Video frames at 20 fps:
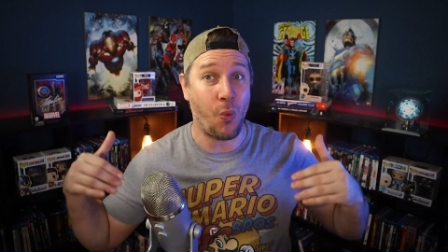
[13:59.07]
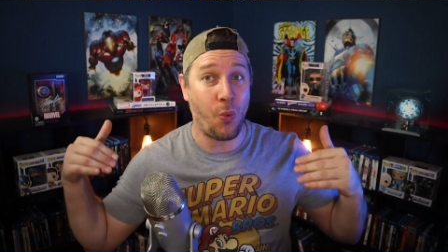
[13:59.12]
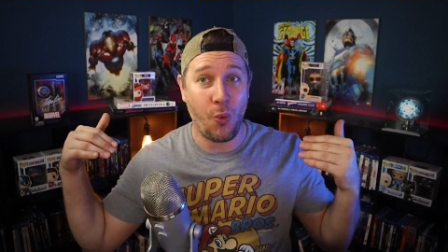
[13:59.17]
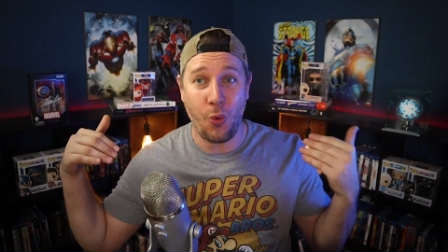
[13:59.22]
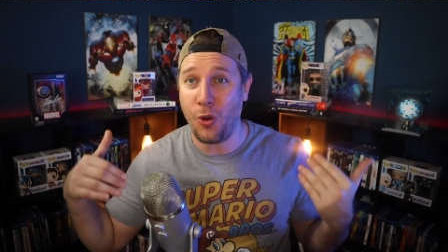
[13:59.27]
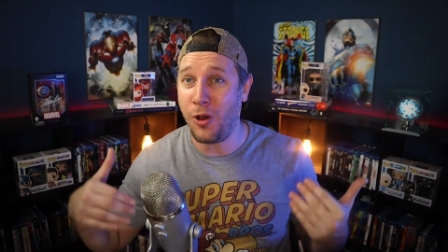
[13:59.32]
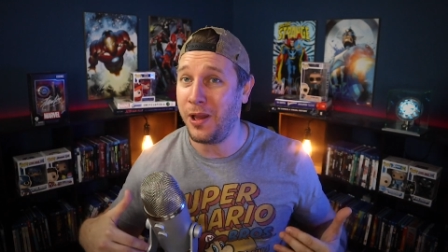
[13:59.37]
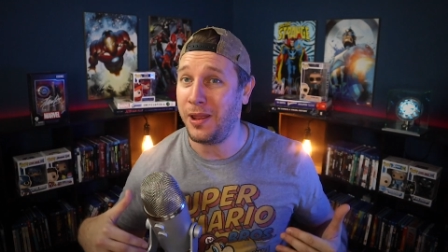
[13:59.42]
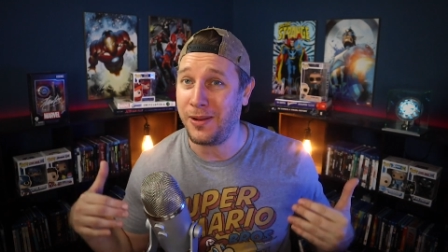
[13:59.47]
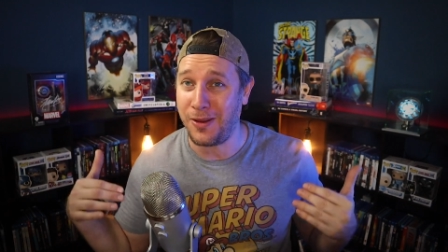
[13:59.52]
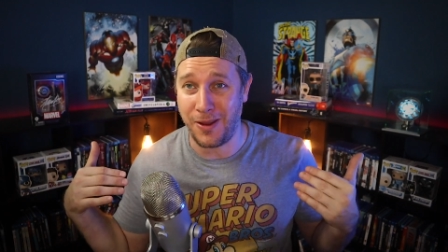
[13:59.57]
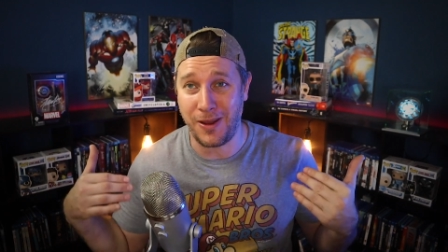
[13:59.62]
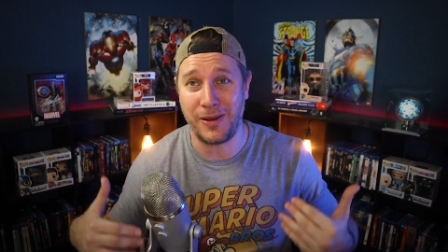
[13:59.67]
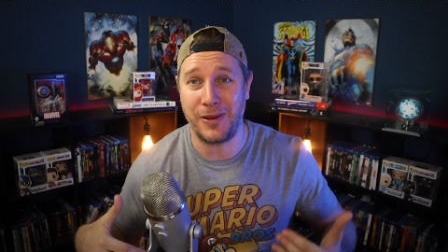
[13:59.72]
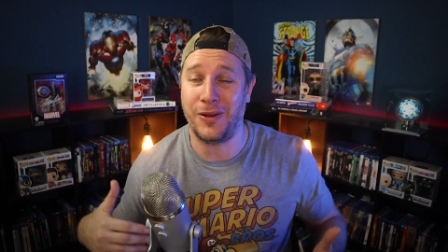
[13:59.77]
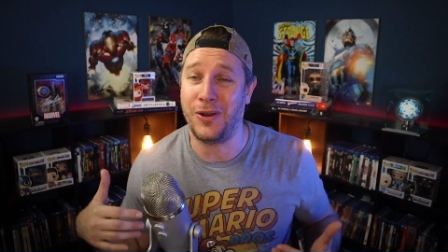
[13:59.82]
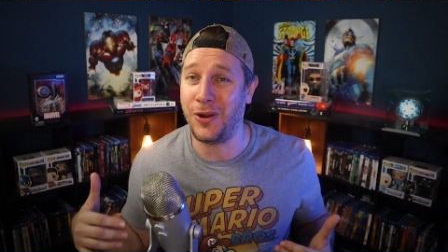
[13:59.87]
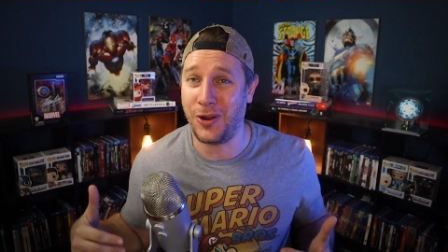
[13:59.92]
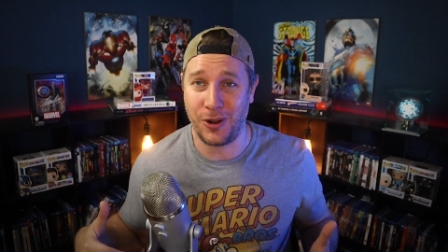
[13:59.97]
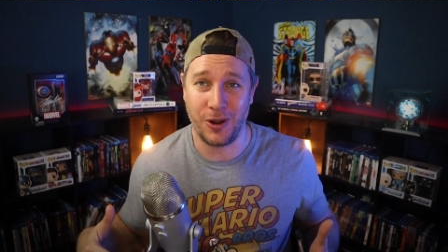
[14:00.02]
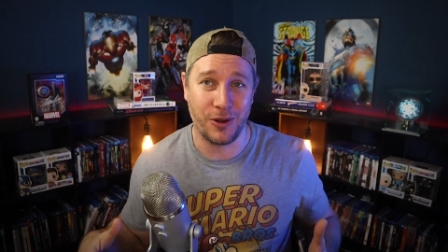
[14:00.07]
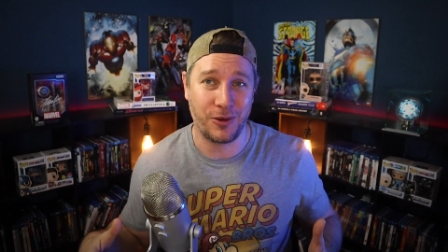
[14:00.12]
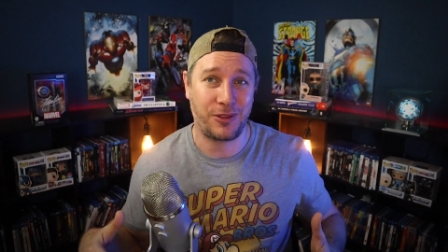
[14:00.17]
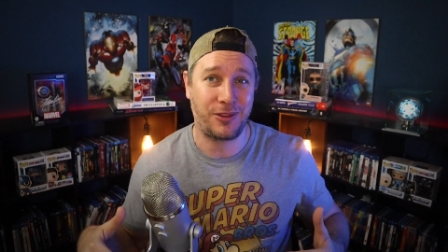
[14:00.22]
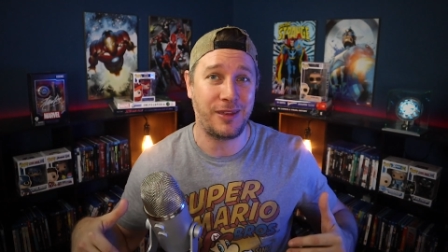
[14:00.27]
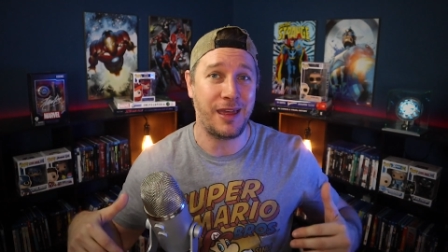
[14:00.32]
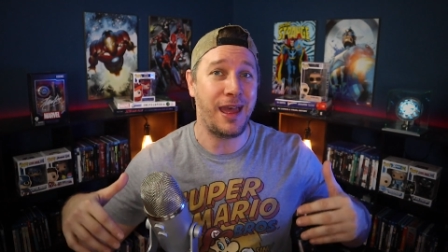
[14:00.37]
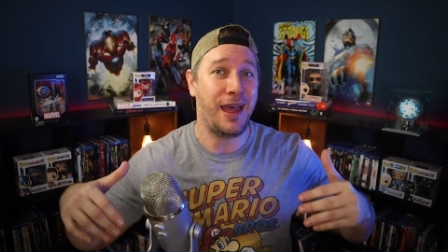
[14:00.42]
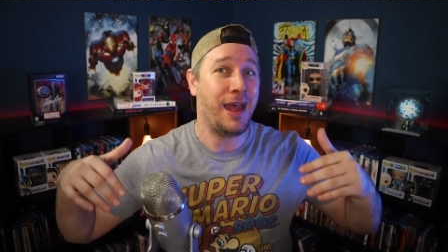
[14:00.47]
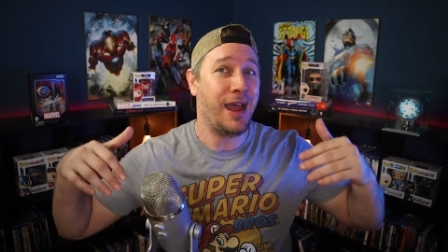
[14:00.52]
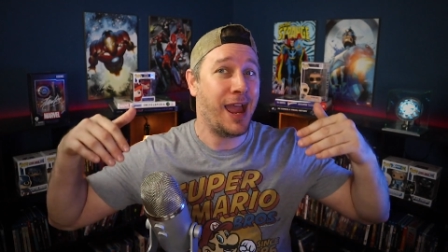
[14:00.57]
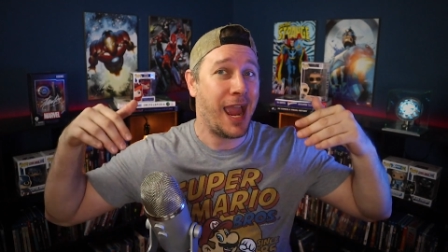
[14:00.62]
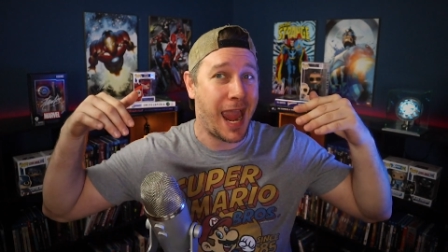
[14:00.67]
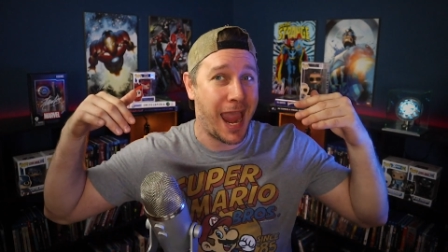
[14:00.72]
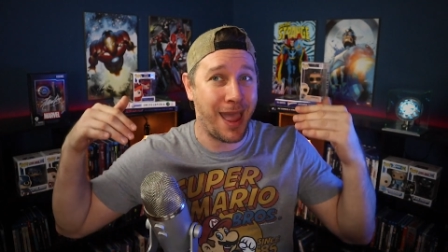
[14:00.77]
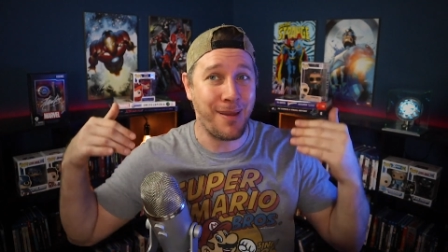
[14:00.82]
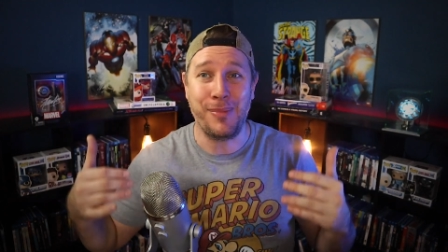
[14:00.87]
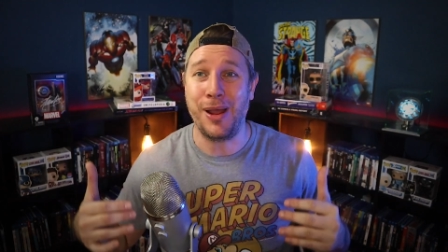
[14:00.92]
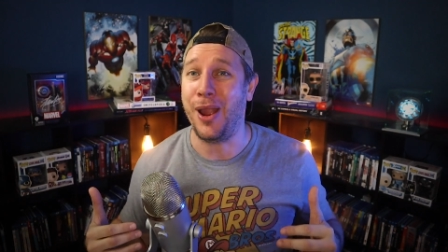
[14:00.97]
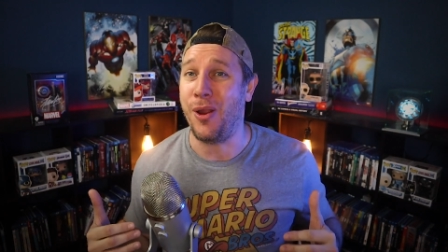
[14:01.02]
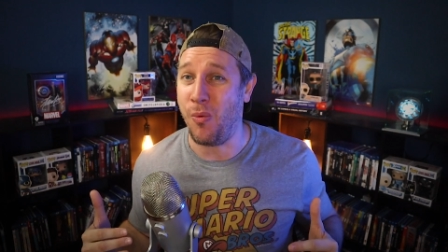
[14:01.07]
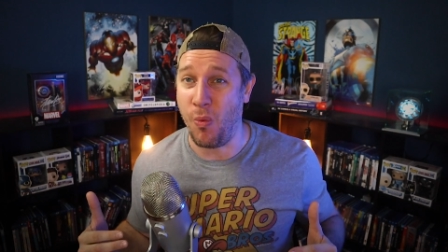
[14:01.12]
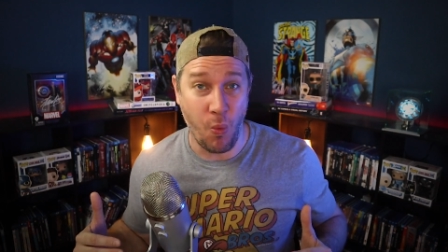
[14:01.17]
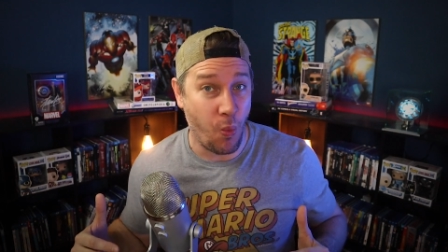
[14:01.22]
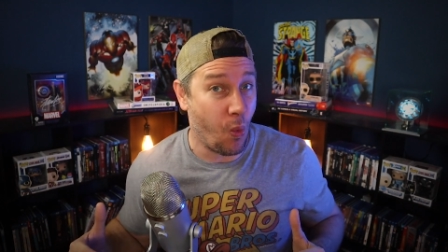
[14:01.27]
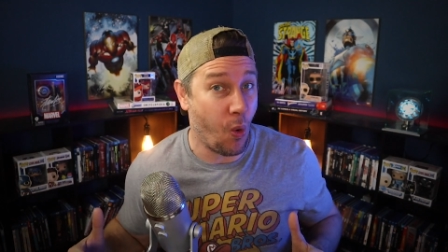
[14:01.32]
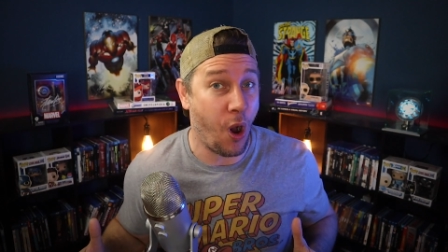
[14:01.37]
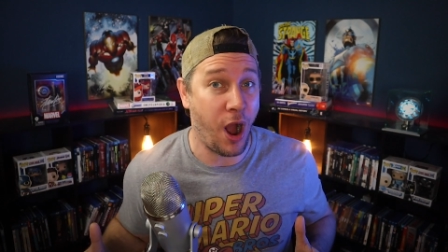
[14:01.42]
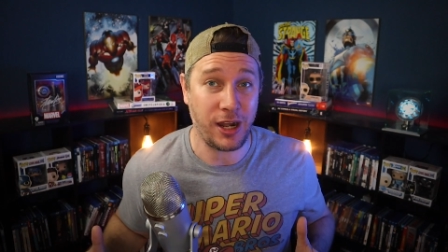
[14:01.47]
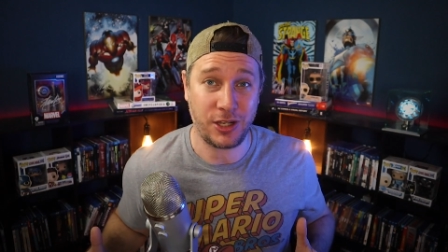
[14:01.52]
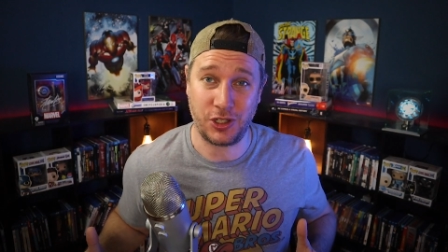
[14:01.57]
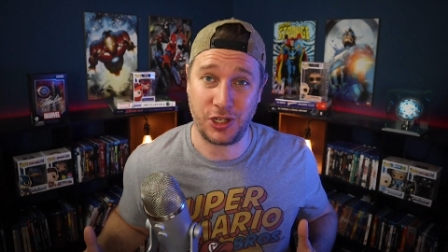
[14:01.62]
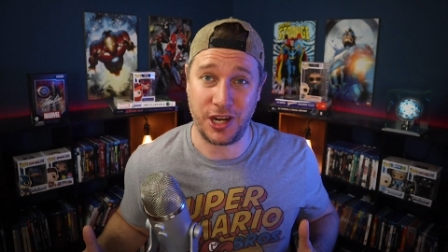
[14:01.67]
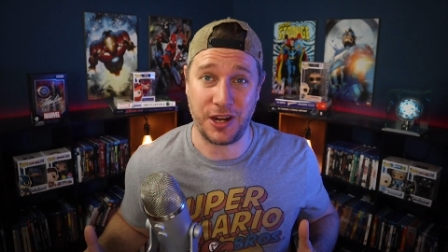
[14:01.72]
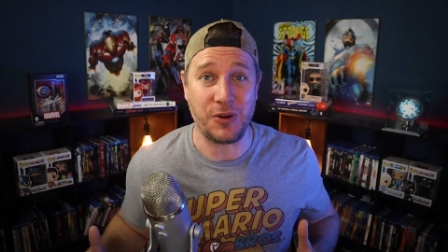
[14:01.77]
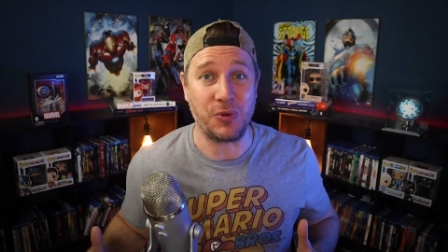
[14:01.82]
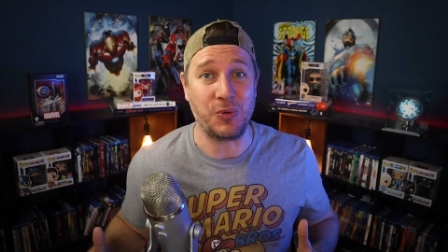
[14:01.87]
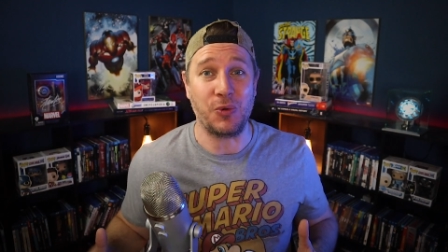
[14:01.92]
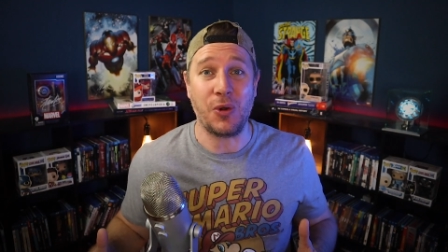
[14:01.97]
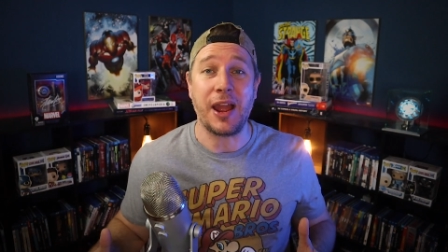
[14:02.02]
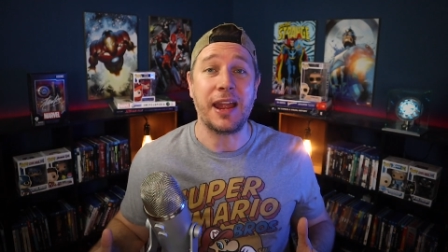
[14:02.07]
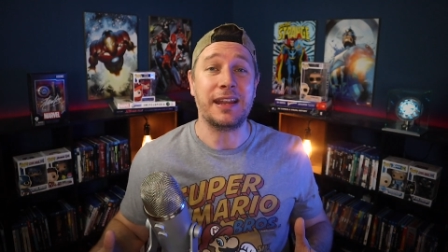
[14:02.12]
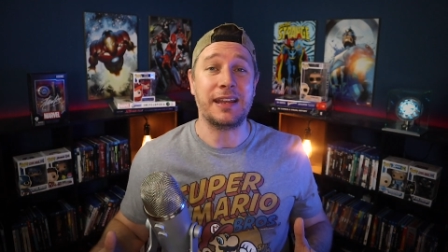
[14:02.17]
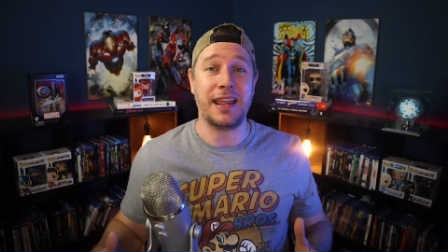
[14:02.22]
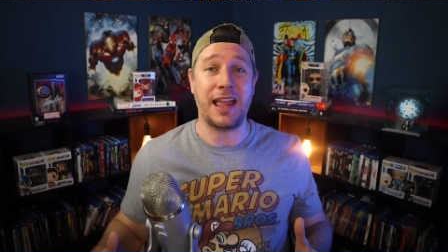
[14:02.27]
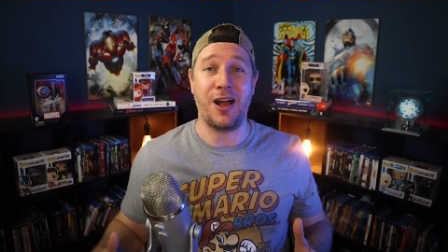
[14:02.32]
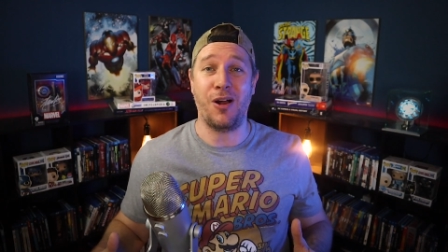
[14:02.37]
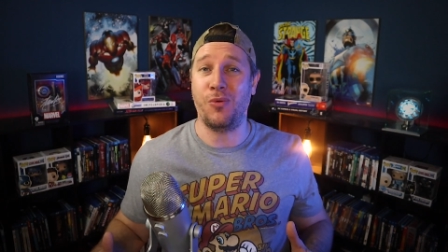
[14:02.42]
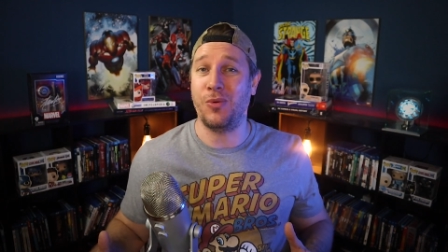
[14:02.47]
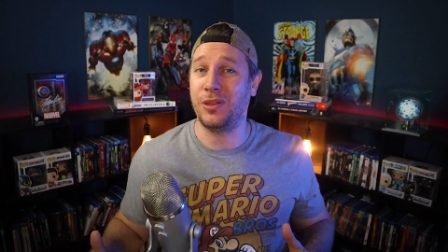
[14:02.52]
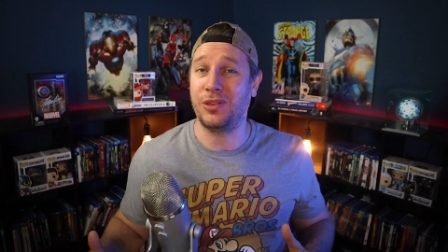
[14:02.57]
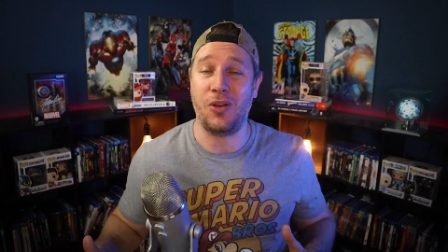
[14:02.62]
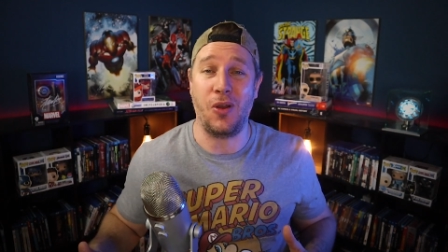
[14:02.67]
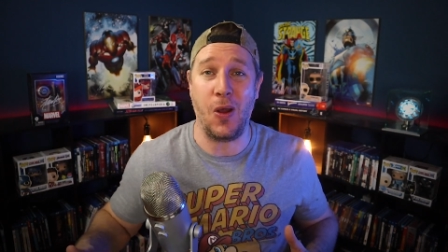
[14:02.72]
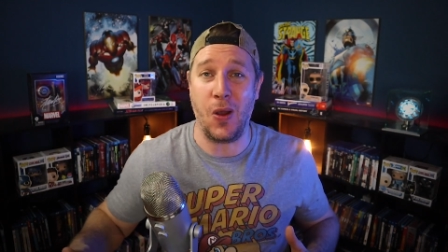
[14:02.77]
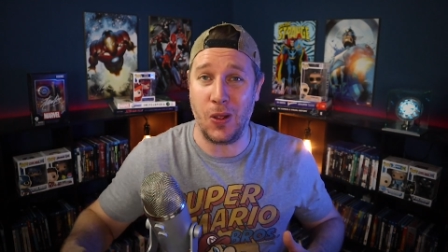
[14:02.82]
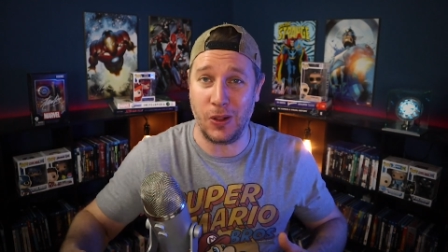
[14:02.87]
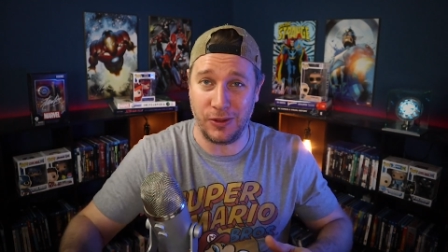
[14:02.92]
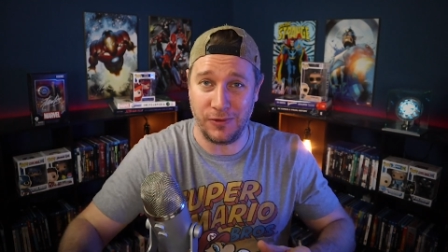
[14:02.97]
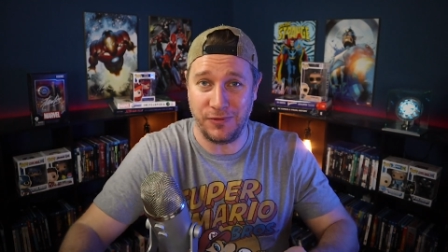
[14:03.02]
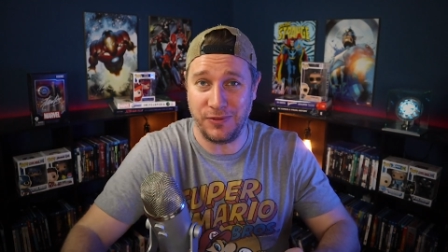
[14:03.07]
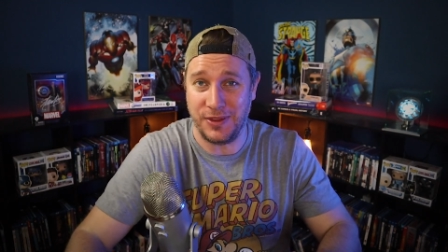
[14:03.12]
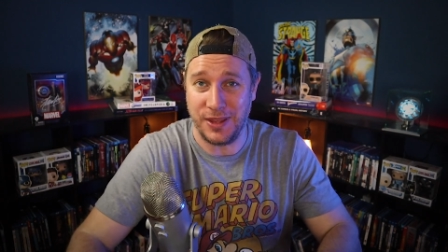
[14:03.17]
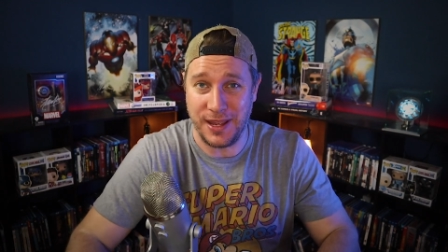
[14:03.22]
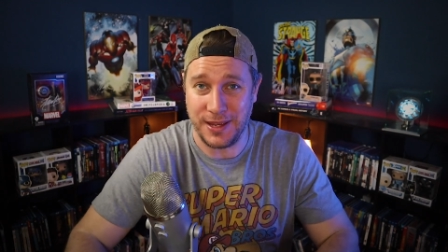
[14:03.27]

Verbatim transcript: What on earth am I watching right now with all of